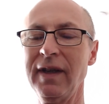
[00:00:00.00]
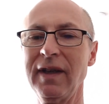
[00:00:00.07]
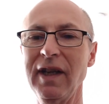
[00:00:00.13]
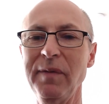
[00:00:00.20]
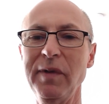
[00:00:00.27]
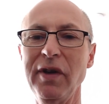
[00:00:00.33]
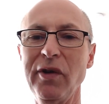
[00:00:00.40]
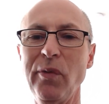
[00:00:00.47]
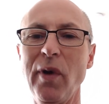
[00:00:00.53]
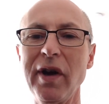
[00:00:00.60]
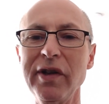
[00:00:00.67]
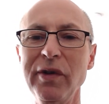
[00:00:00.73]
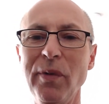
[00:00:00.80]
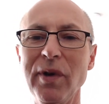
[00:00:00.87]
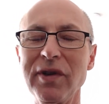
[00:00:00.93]
Let me know
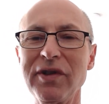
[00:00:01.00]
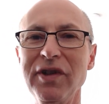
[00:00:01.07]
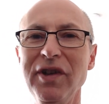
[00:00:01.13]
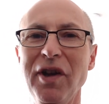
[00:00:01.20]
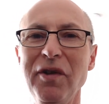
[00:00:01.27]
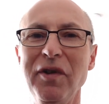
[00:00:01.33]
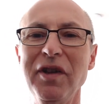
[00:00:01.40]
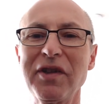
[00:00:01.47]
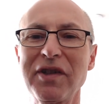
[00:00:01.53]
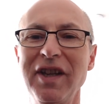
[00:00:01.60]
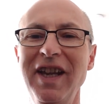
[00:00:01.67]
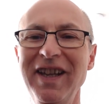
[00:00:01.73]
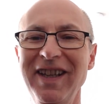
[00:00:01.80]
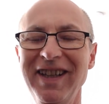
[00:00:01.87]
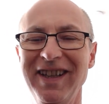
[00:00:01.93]
why you want to know
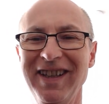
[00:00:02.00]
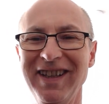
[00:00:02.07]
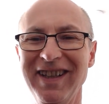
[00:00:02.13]
this,